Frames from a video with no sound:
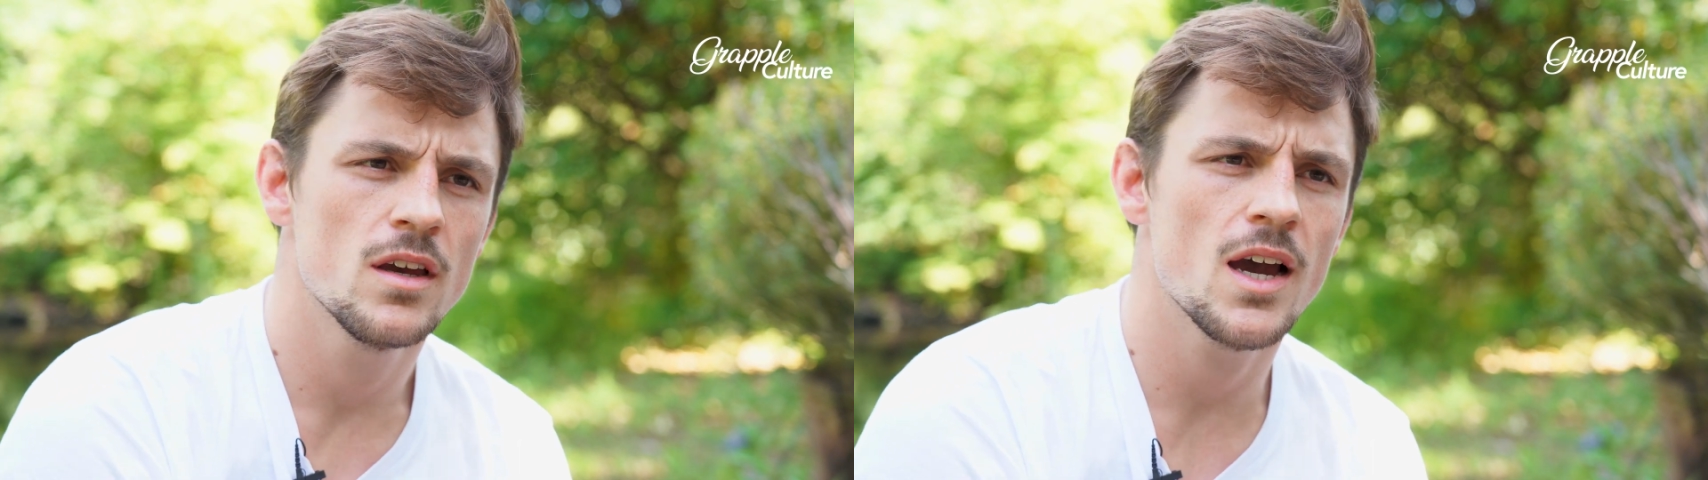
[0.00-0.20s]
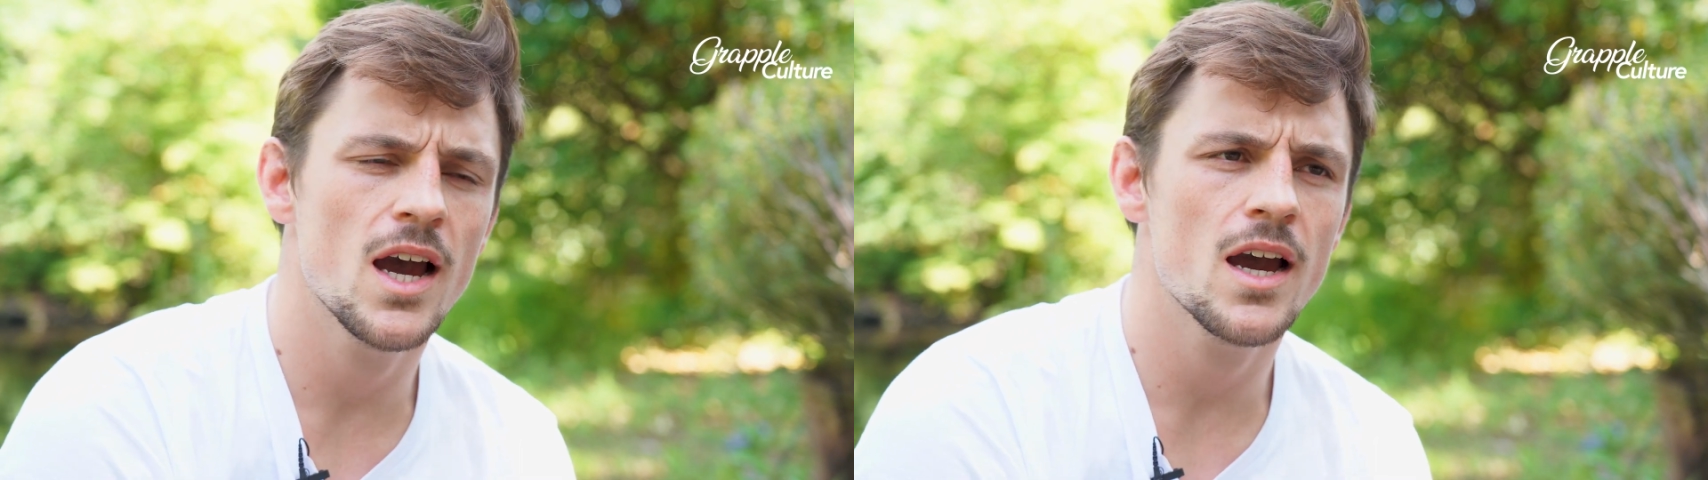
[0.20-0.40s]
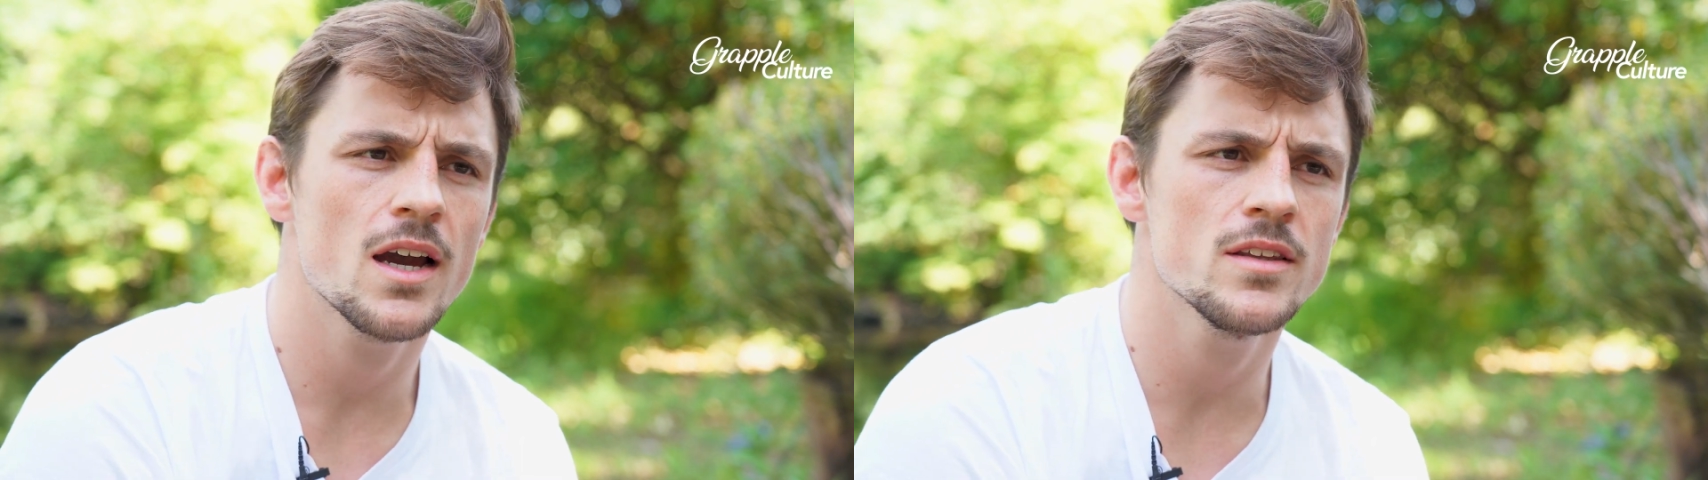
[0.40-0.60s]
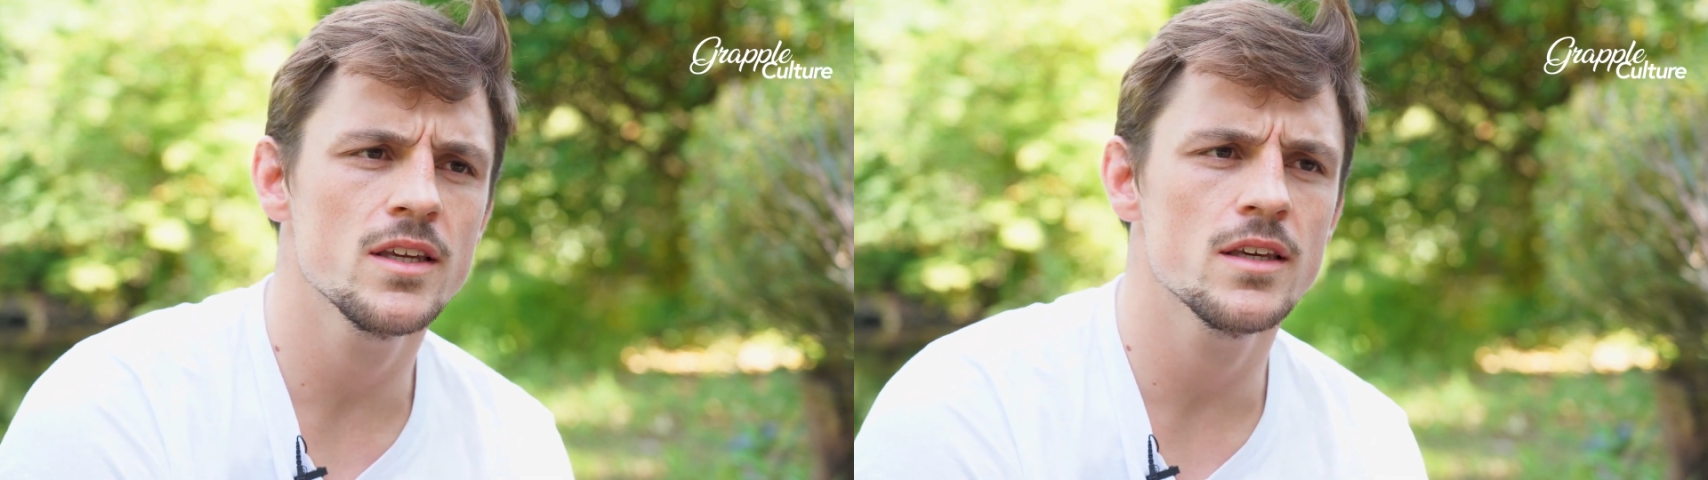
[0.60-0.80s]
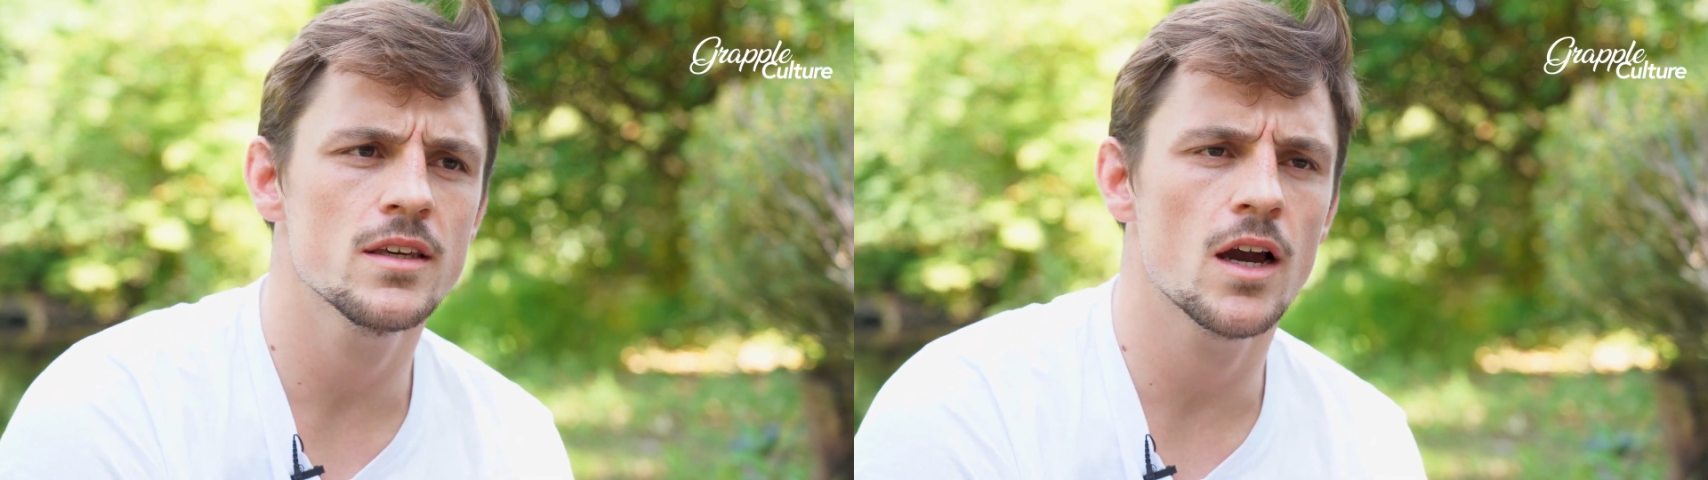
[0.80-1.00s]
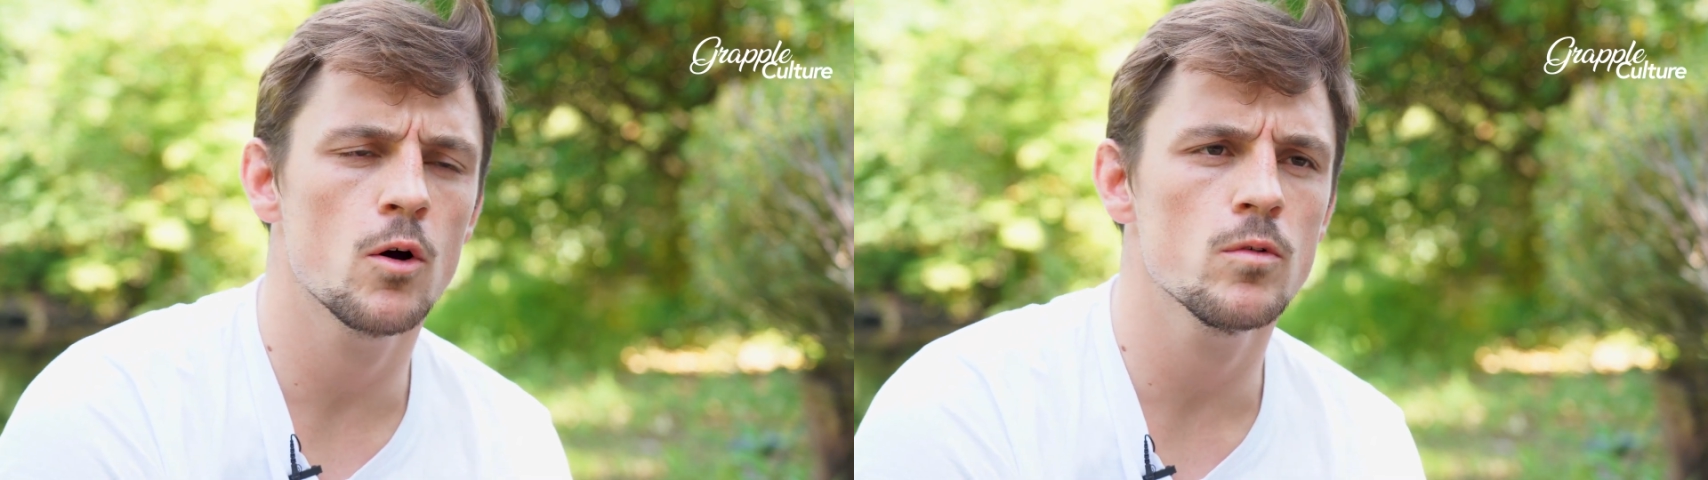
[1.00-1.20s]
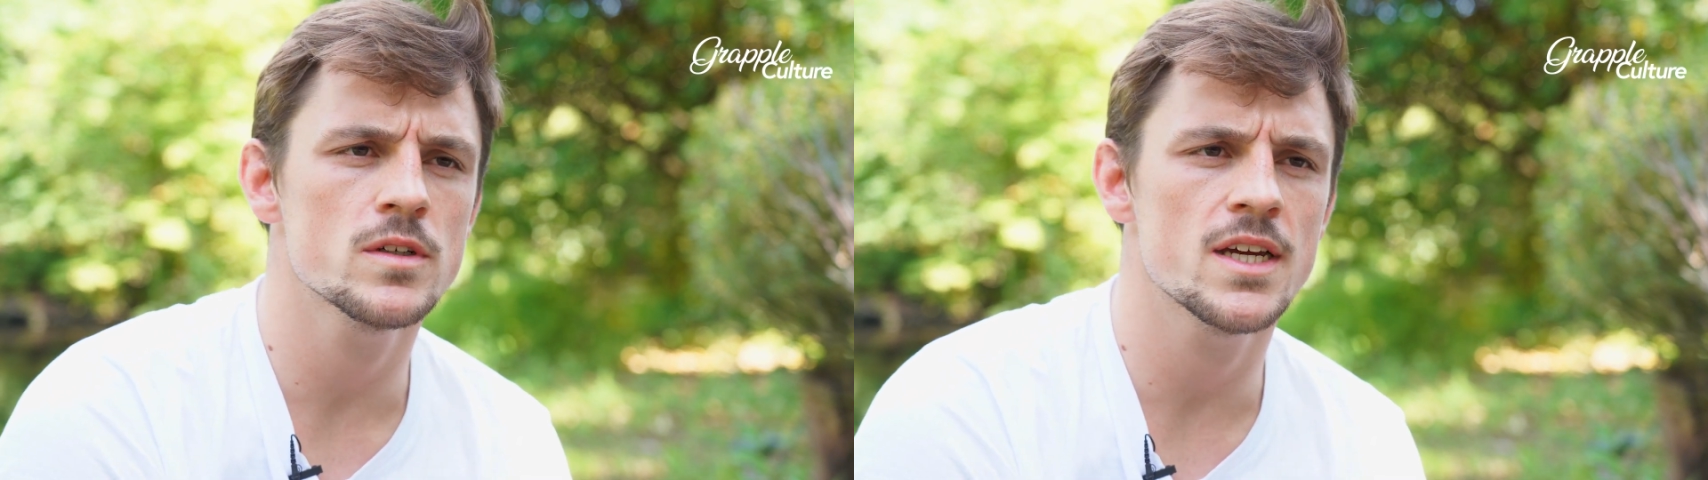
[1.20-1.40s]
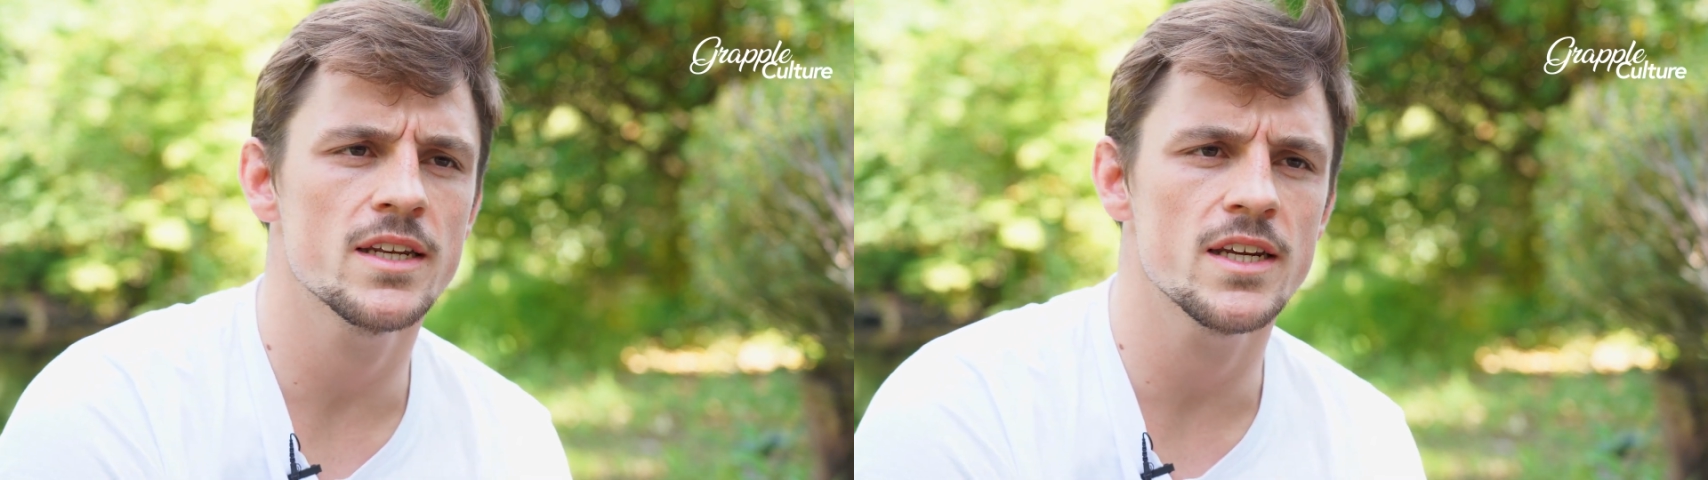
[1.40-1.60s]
I think I always had